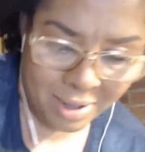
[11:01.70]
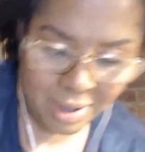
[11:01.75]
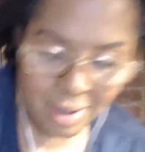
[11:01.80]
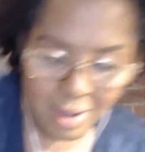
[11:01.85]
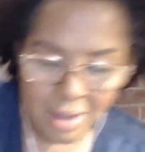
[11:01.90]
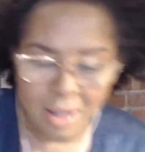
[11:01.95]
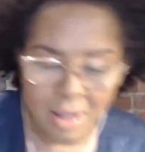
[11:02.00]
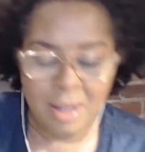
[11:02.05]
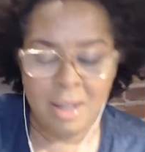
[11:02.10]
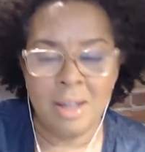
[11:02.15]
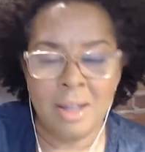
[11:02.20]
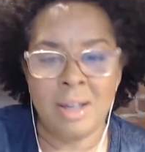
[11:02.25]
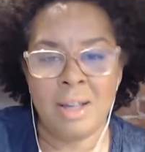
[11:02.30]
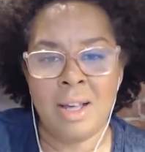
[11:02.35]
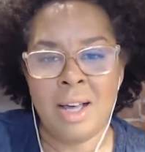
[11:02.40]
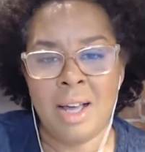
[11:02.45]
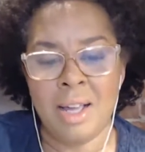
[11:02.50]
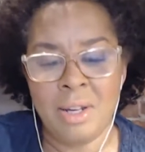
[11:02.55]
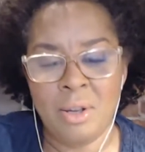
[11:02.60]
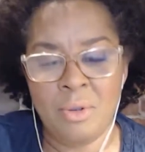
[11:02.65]

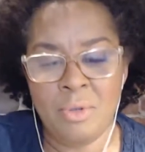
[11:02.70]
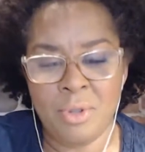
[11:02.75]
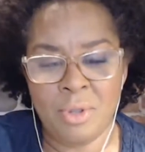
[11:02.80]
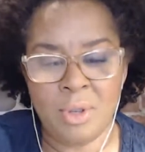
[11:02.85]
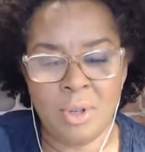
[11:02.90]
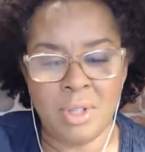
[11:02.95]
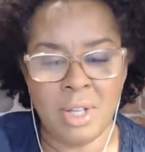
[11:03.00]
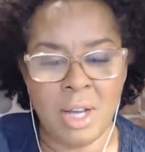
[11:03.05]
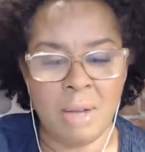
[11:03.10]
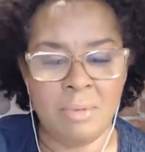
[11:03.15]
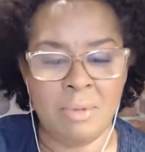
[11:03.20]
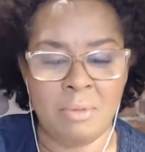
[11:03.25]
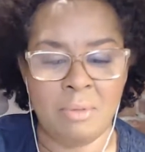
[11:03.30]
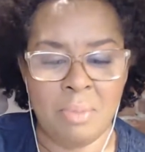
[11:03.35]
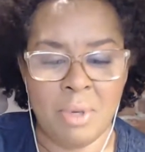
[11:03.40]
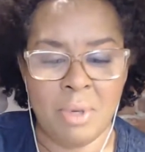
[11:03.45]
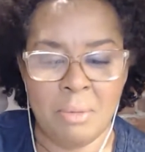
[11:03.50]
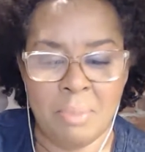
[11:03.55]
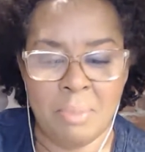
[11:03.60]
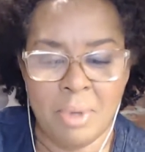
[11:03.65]
I know there's all types of
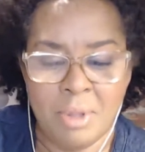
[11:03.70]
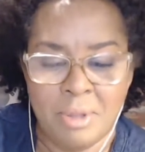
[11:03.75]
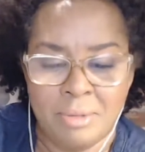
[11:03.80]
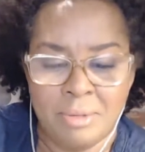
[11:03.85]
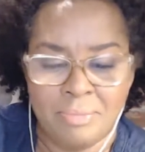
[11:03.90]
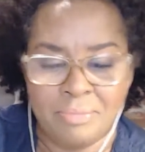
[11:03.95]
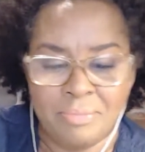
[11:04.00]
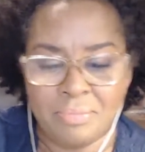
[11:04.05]
people.